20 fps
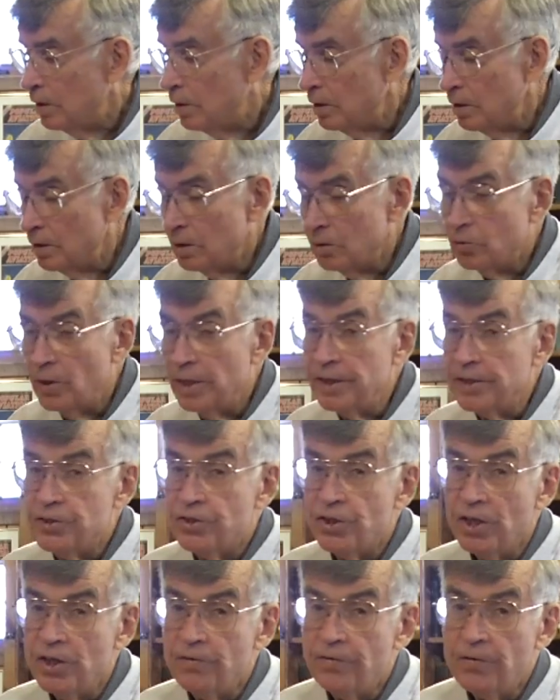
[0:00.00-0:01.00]
Wright
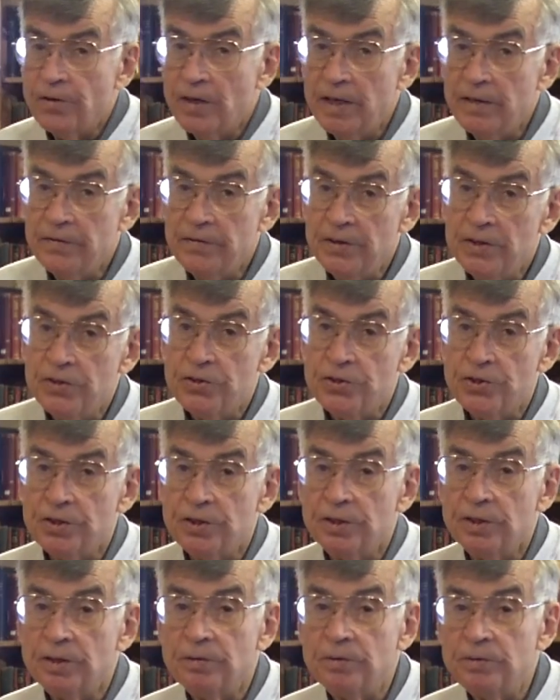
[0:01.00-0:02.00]
J5
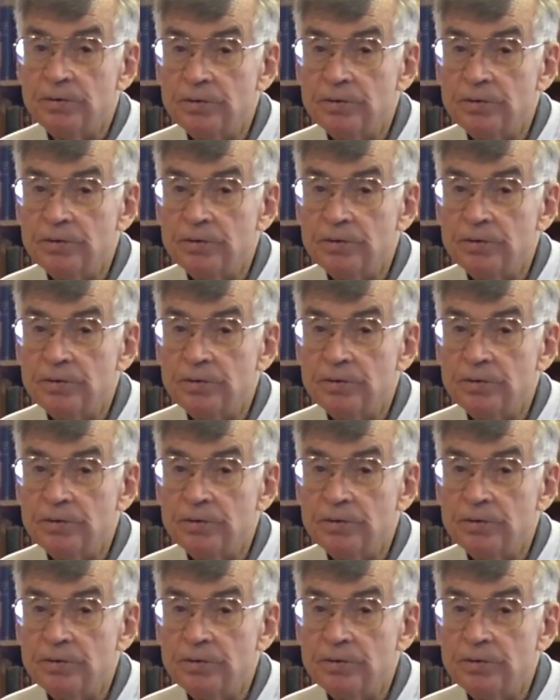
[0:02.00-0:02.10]
engine, and